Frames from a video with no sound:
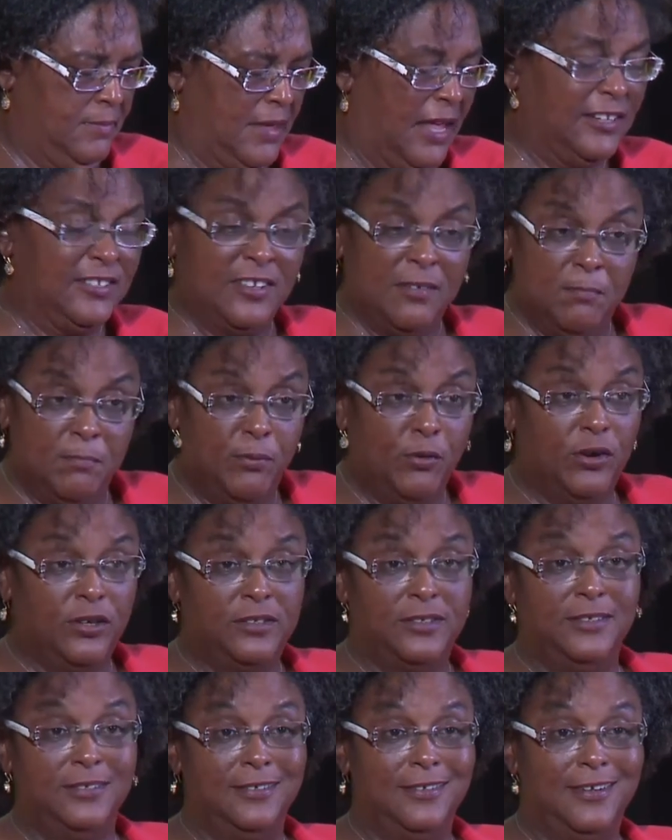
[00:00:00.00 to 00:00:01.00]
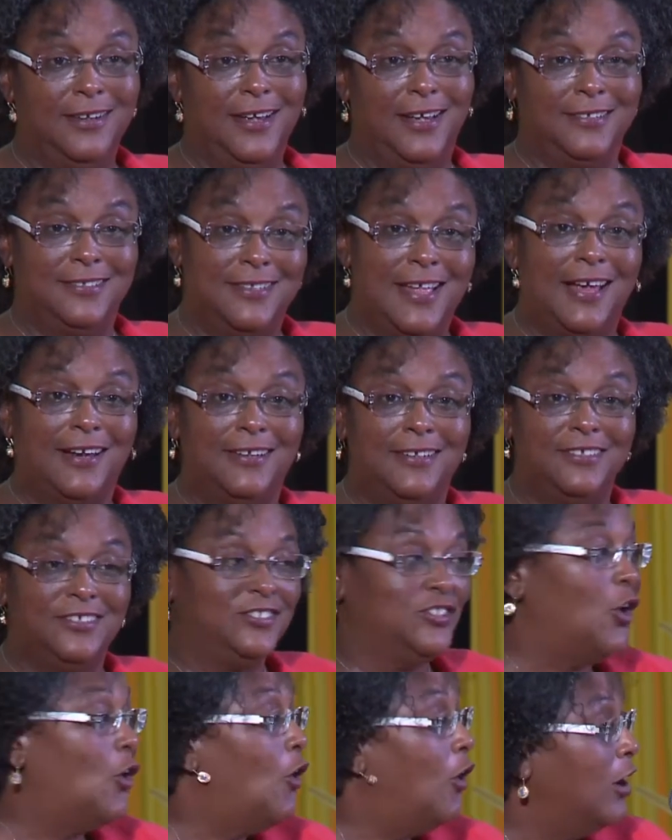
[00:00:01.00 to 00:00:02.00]
as important as that is
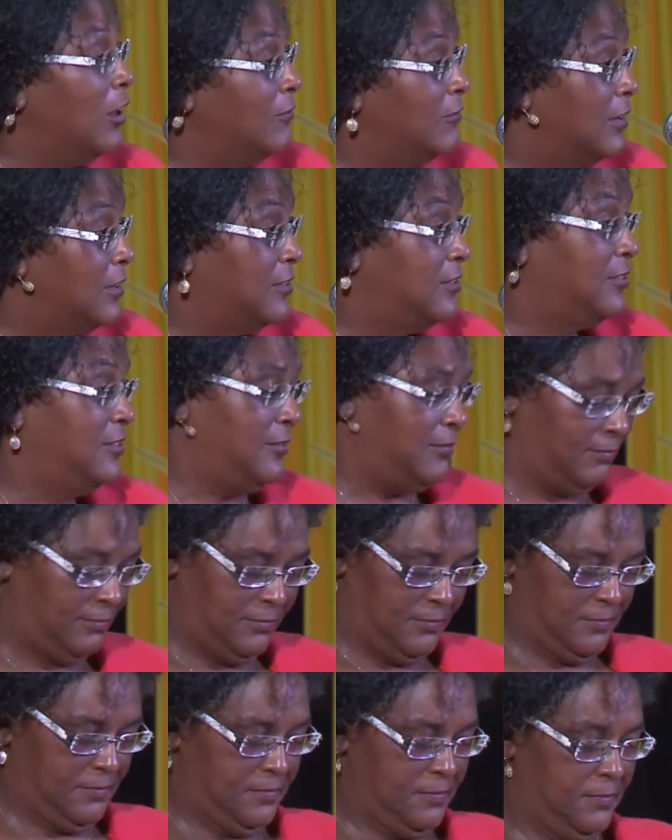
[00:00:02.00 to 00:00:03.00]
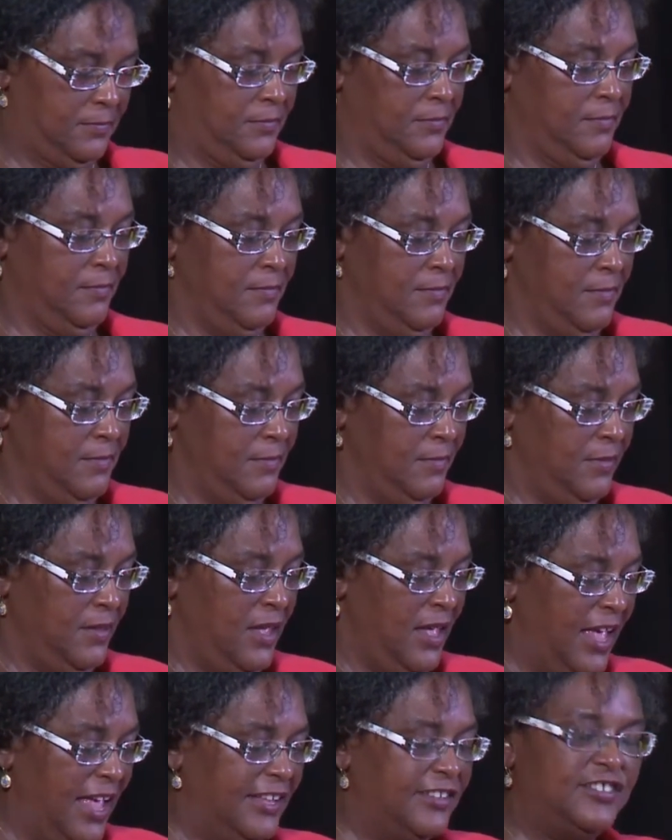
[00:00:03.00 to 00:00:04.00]
to all of us.
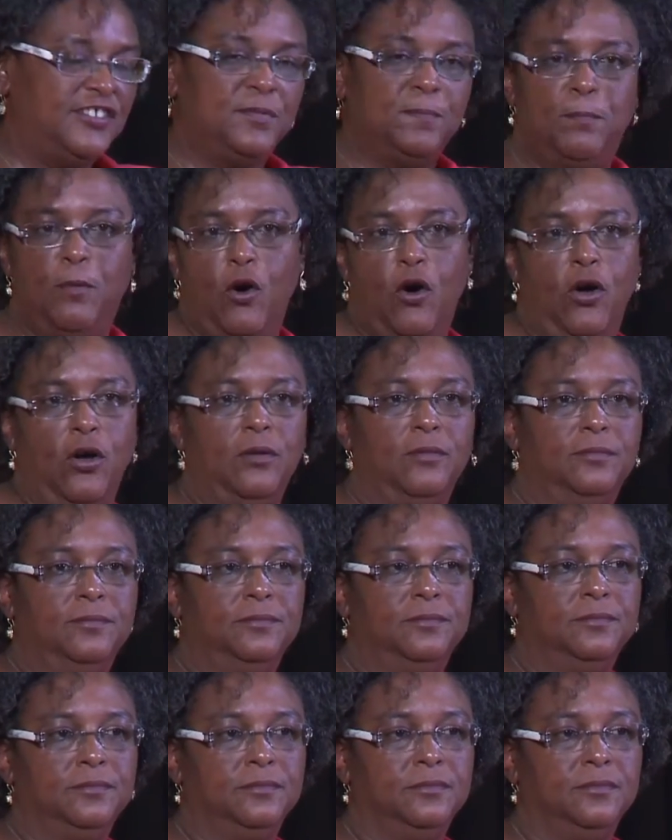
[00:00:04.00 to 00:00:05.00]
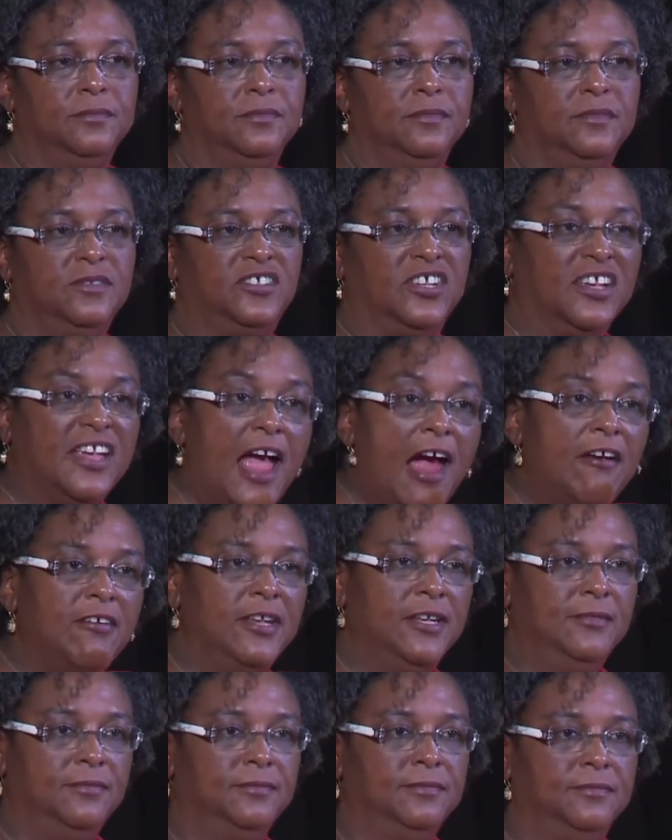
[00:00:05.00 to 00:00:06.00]
It spoke, Sir
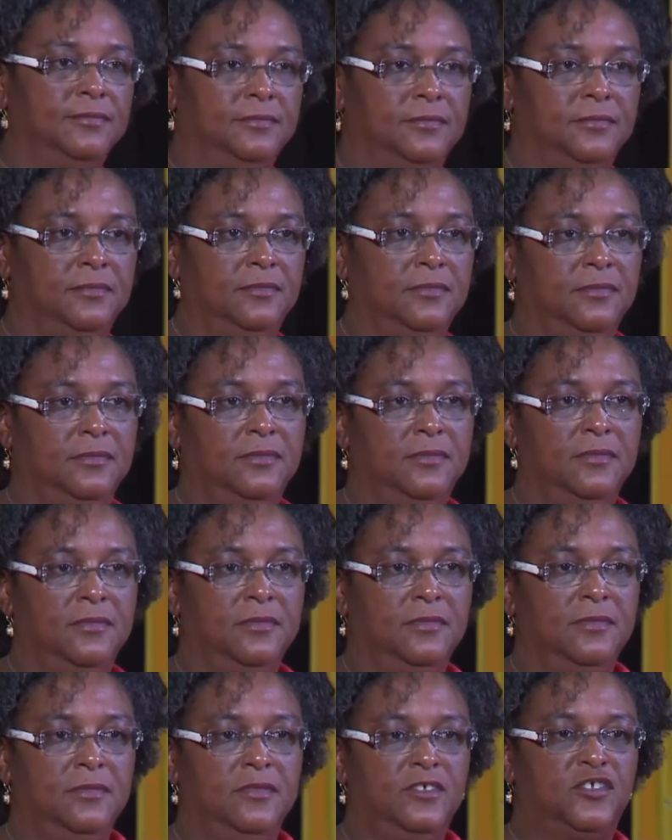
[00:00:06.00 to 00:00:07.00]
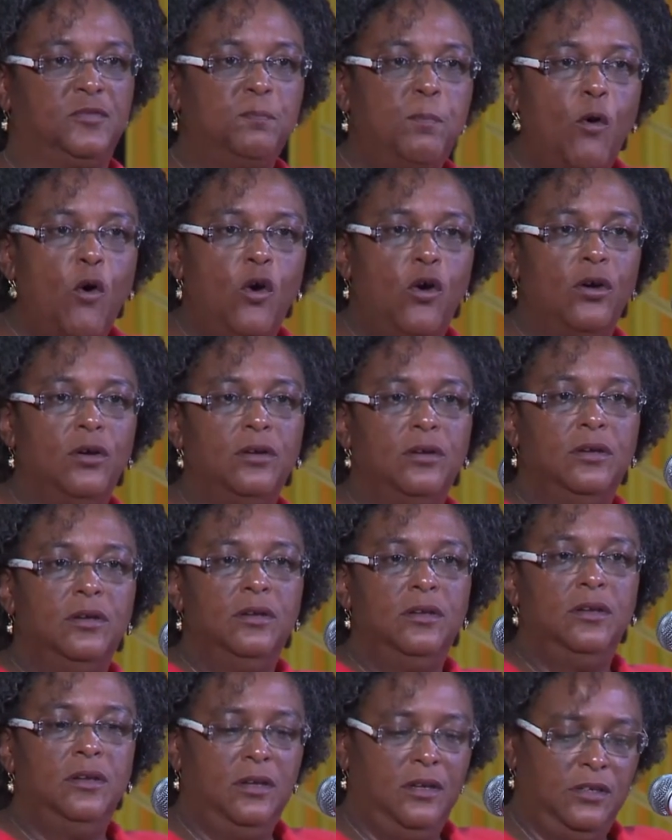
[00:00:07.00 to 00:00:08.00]
Gary, spoke
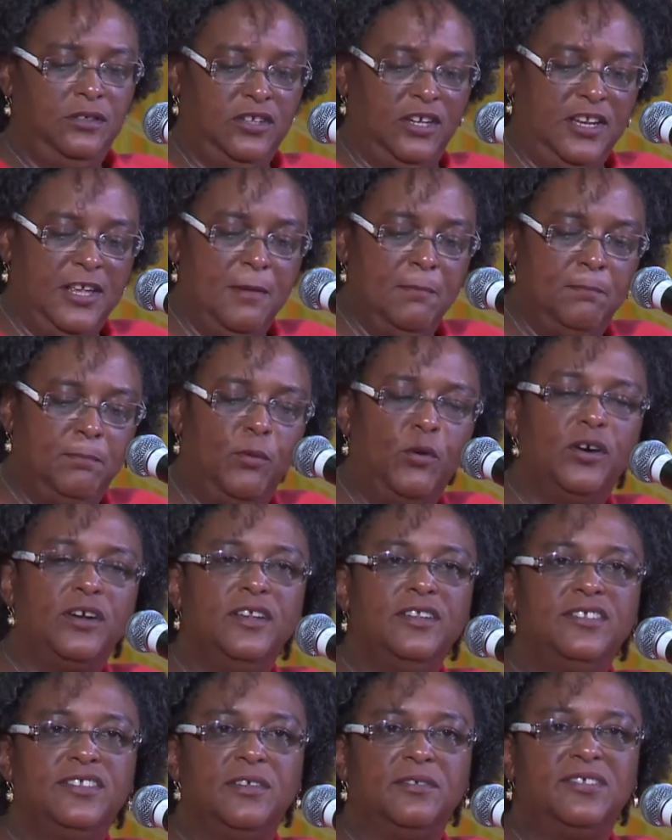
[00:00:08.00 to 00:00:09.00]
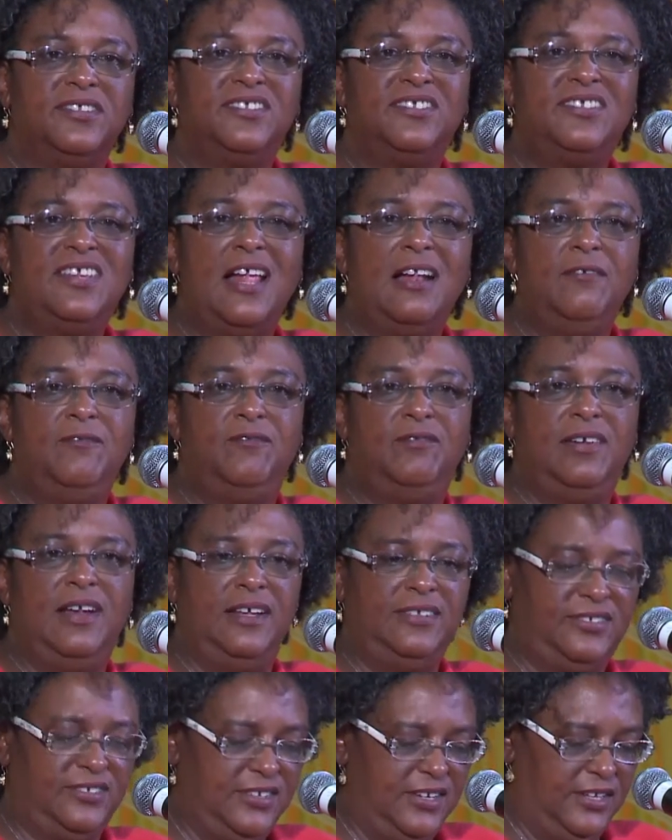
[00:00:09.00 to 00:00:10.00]
to the importance of
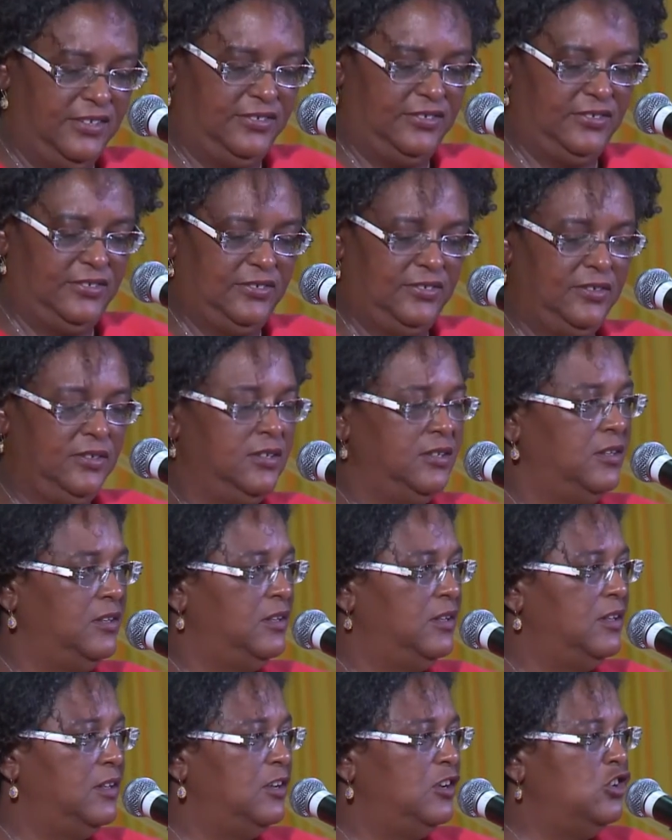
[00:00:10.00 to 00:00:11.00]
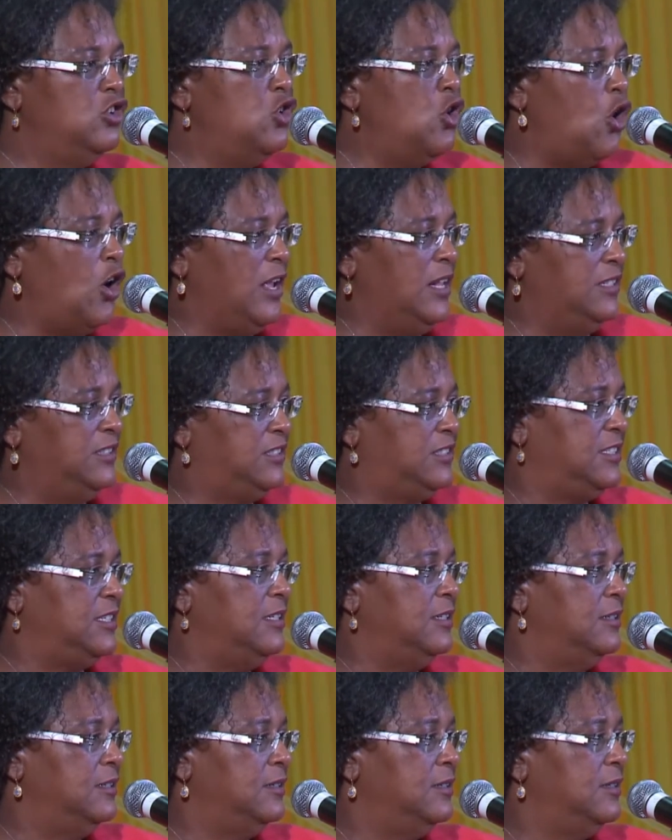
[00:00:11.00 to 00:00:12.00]
selflessness,
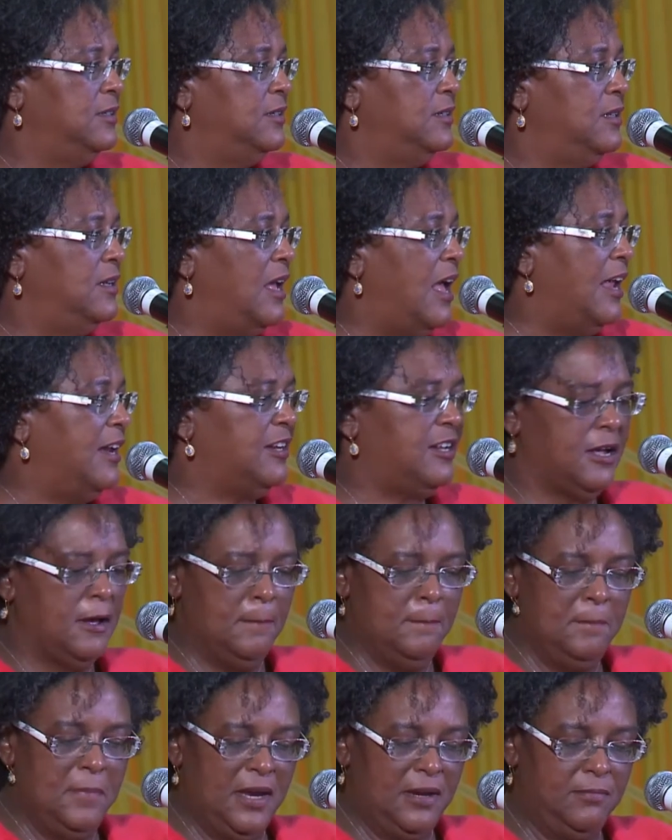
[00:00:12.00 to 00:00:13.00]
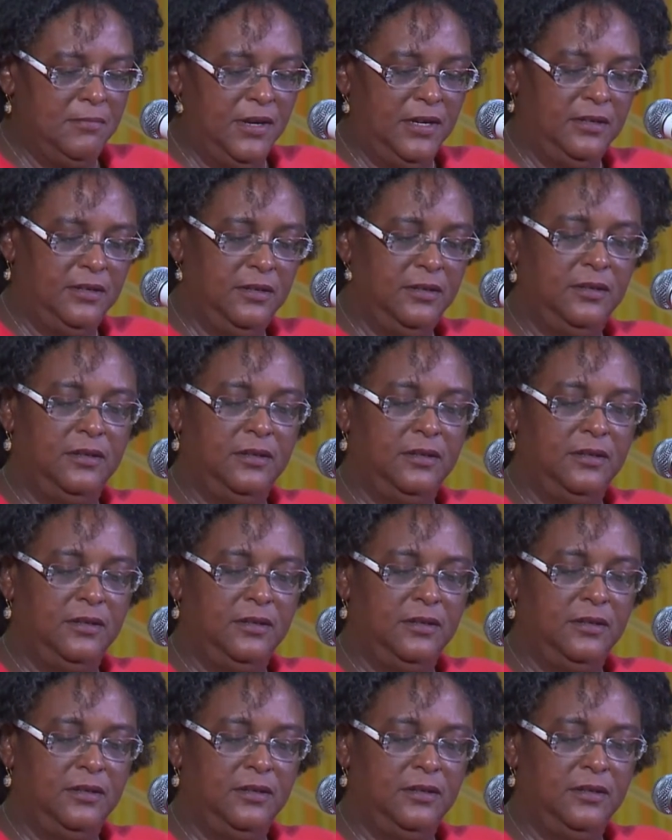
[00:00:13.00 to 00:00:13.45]
loyalty, and commitment,